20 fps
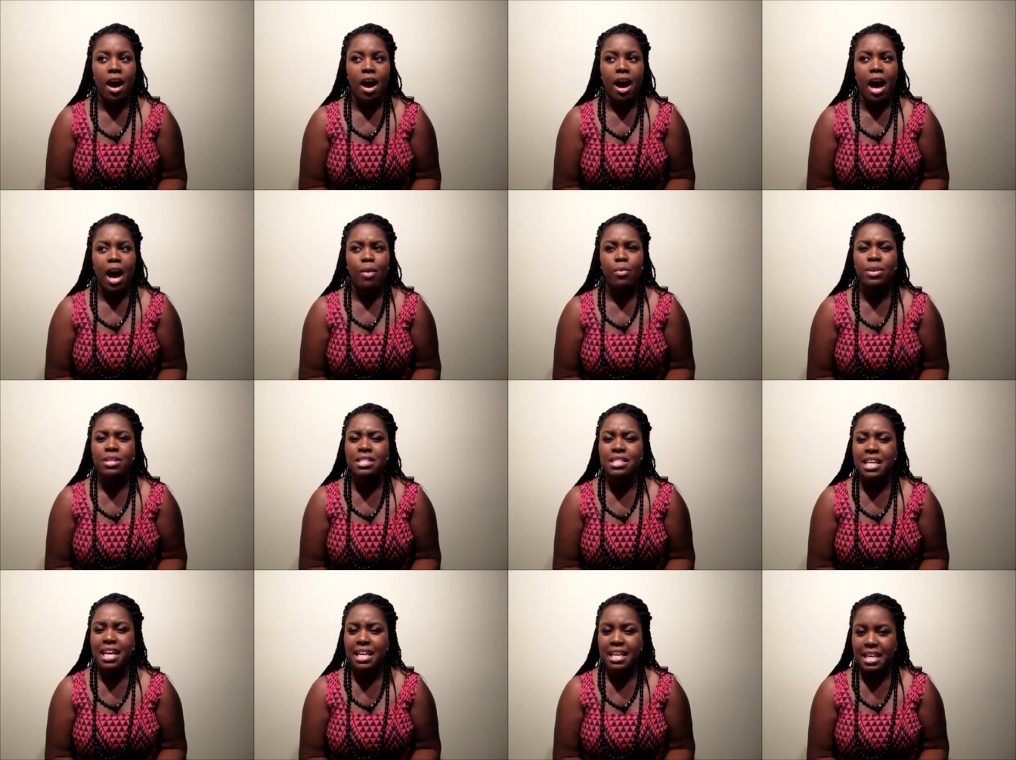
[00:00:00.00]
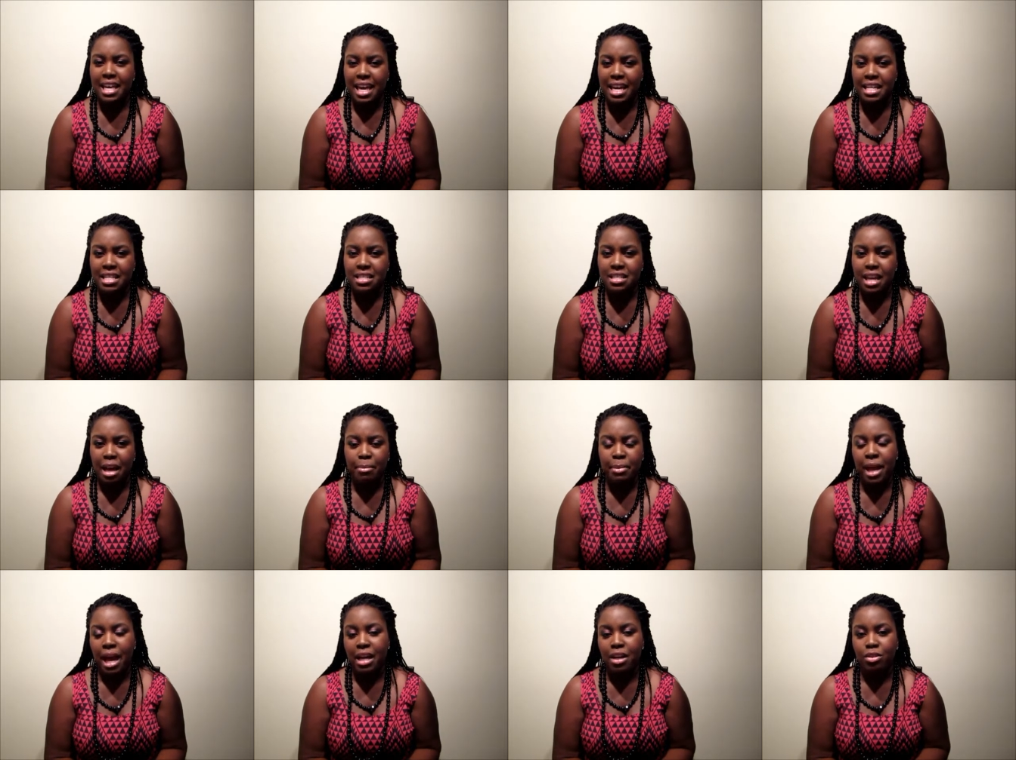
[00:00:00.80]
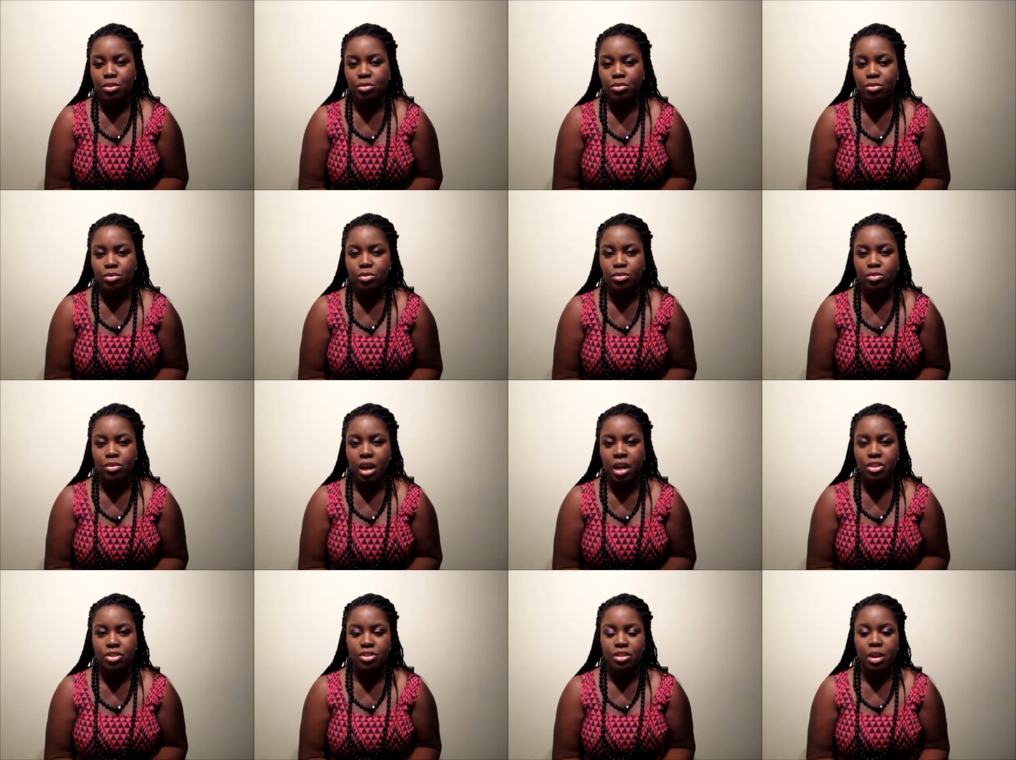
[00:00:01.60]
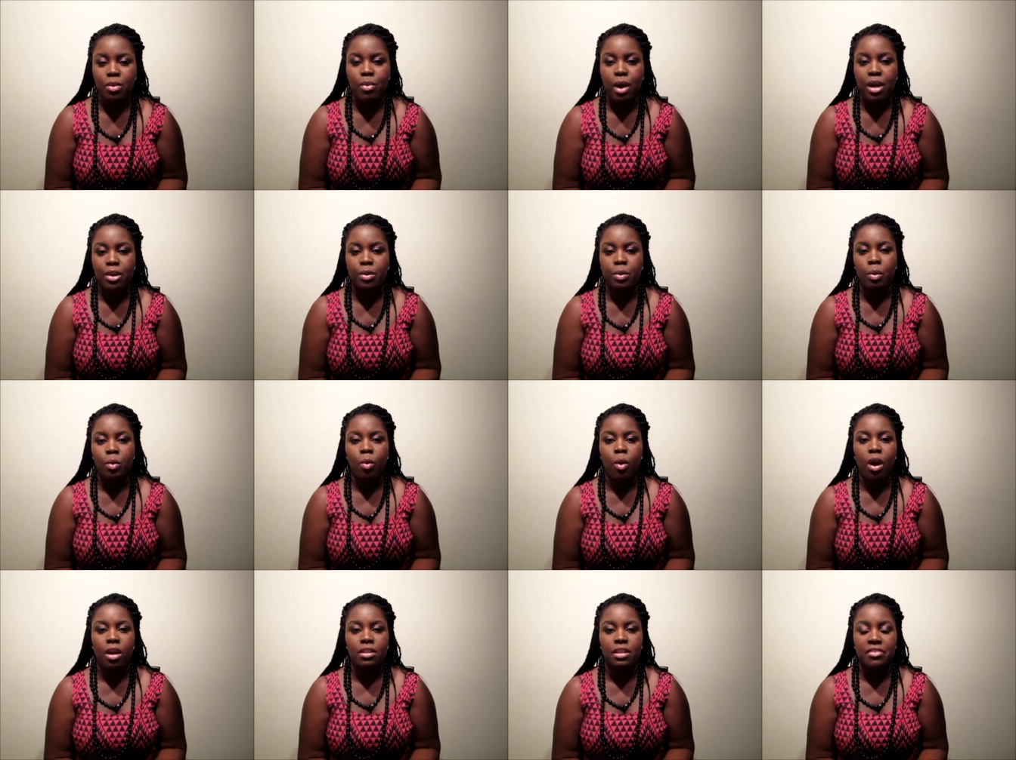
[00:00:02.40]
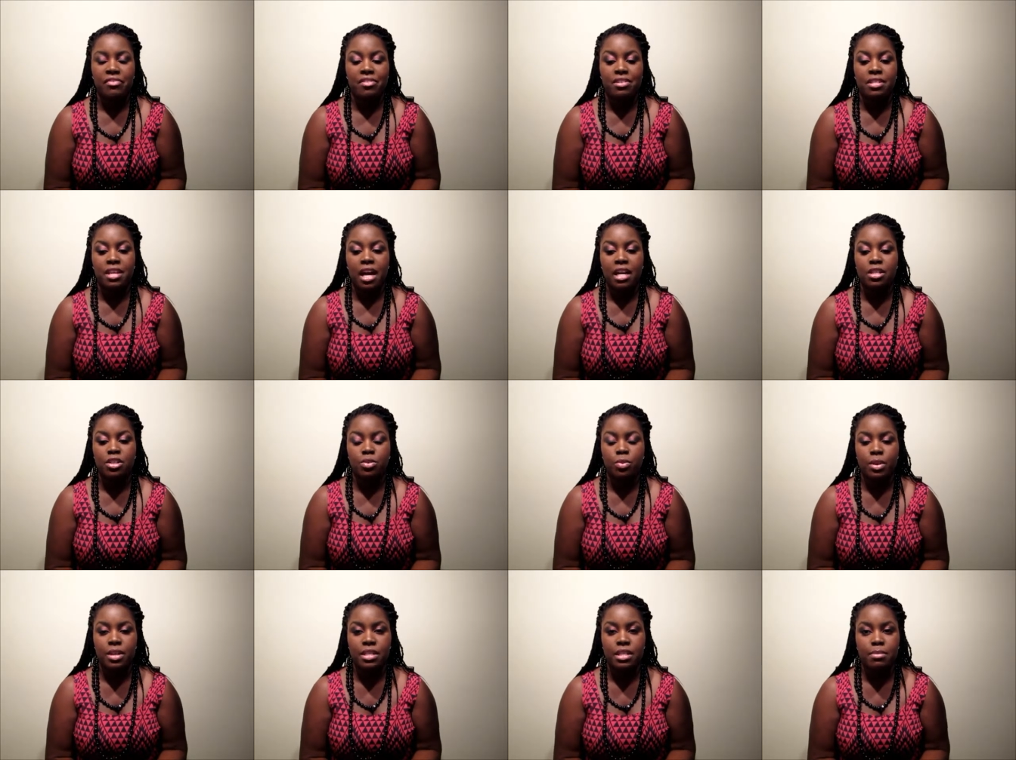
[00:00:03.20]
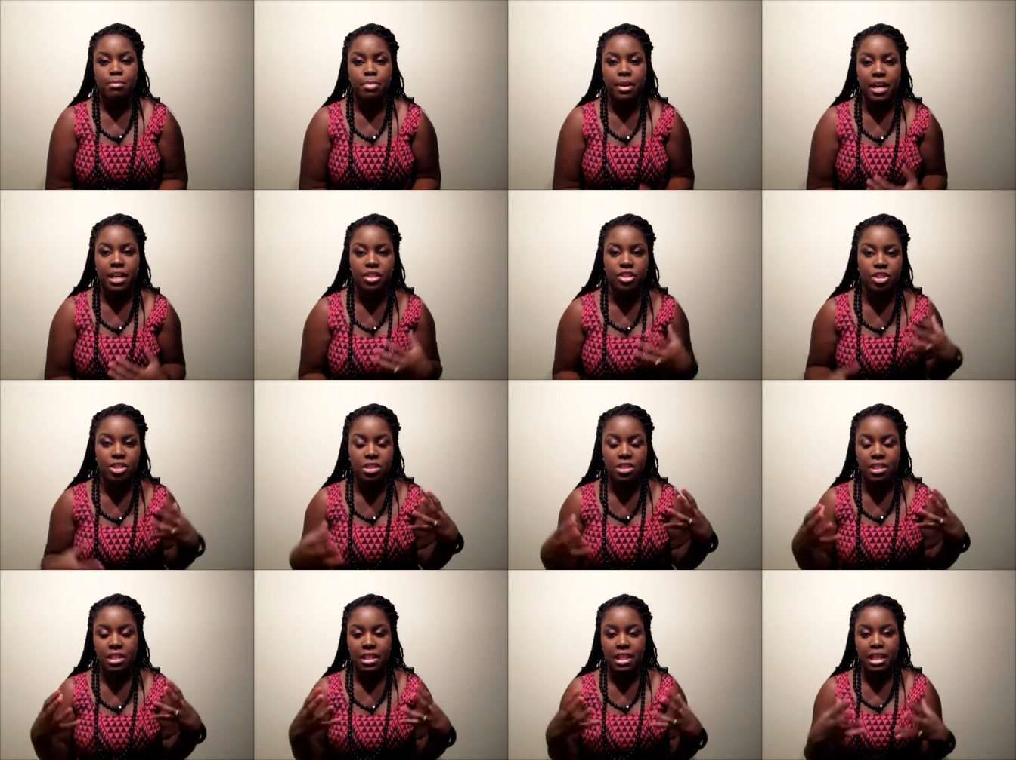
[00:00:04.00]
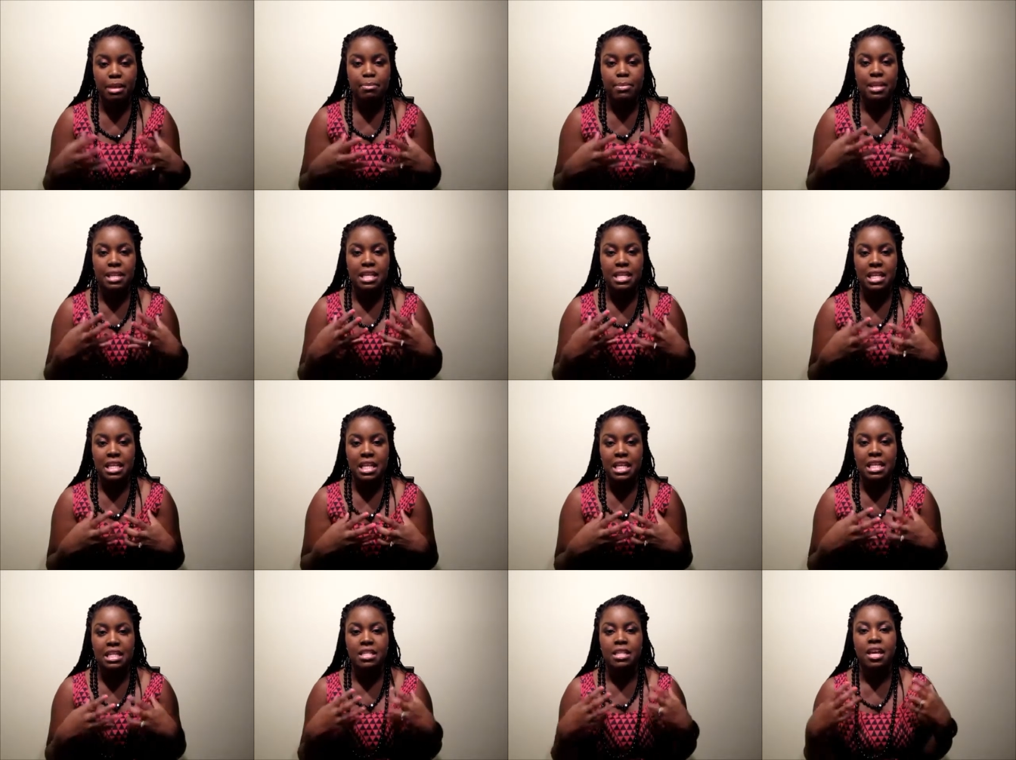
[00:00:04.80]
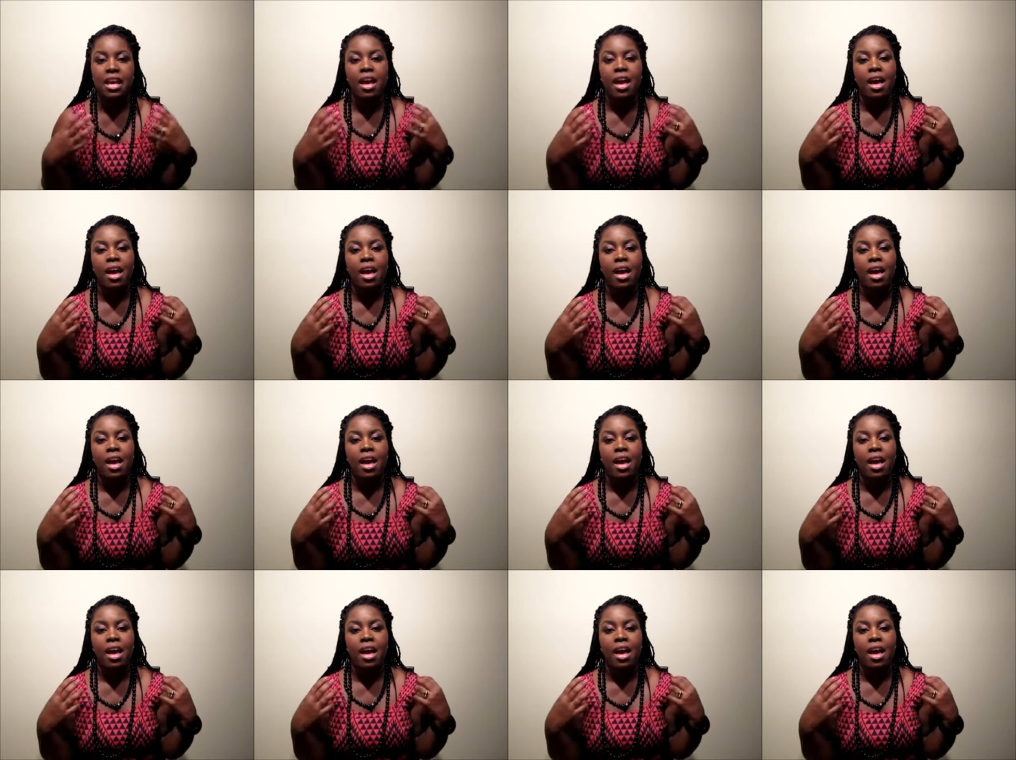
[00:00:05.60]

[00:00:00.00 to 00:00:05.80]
I would say yes. I mean, I don't understand why you would want different size twists, but just to keep it neat